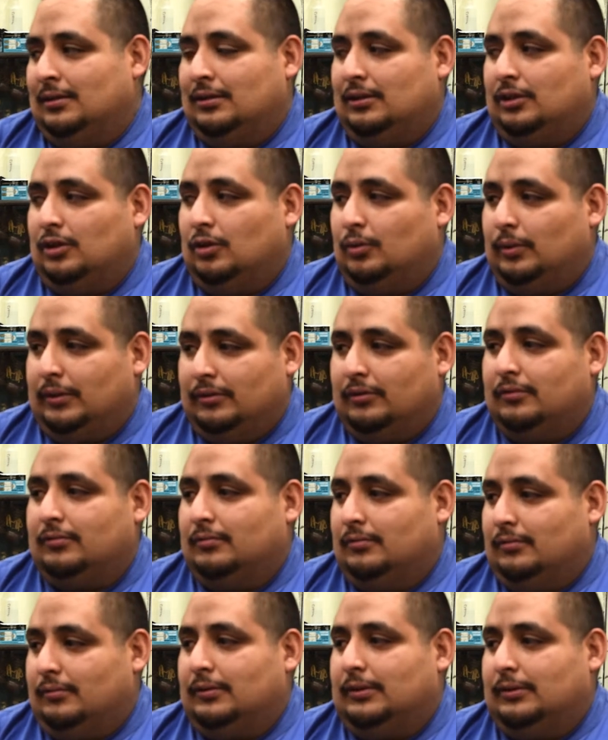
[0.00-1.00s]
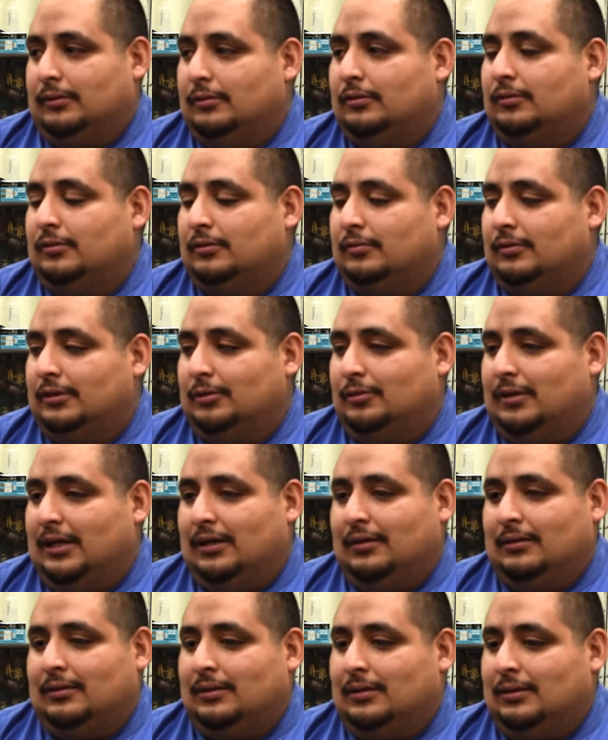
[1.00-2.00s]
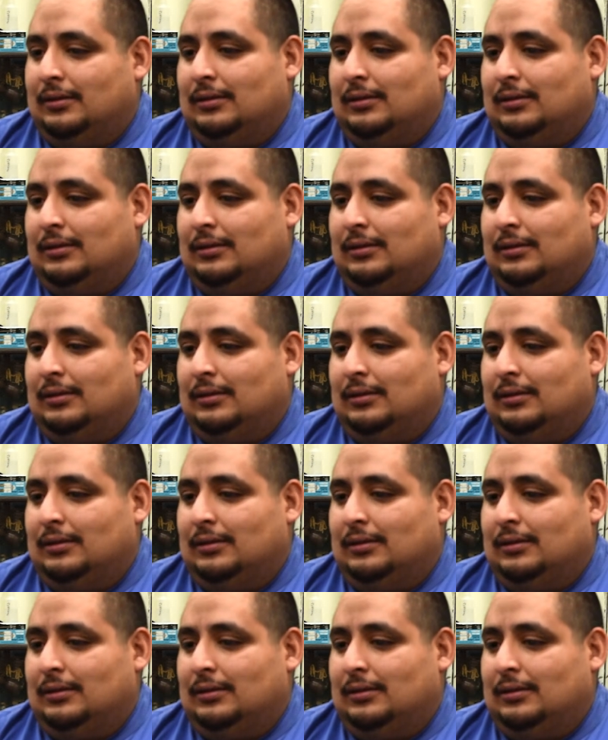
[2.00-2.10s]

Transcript: you know we were we were doing really well.